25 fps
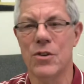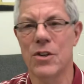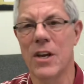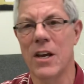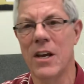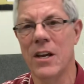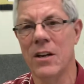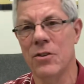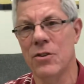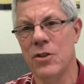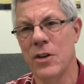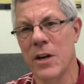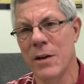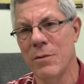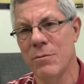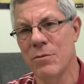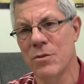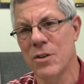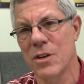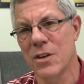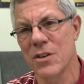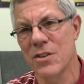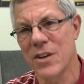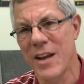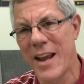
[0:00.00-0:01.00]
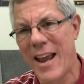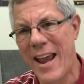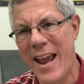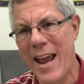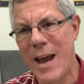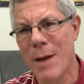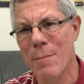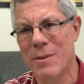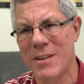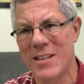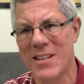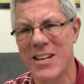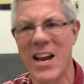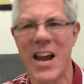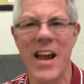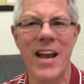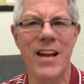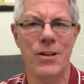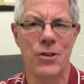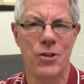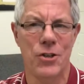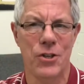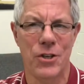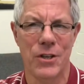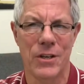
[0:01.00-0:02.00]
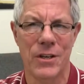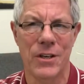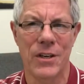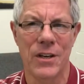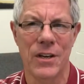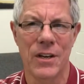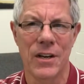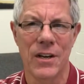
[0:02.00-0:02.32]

King James says a habitation